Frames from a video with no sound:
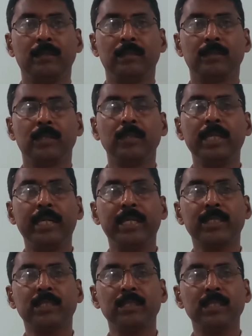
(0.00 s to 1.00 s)
So the
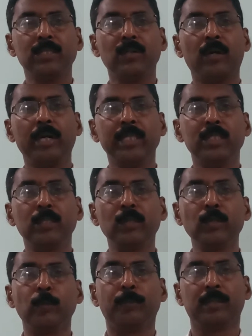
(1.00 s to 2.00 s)
addition, this OH
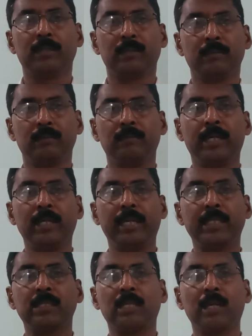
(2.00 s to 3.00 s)
group, one
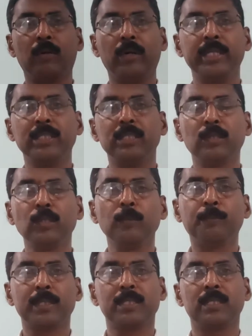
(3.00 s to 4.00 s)
extra OH
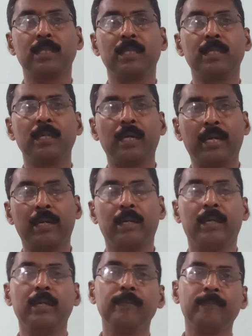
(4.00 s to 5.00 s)
group present in
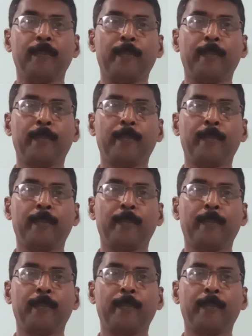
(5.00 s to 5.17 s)
RNA,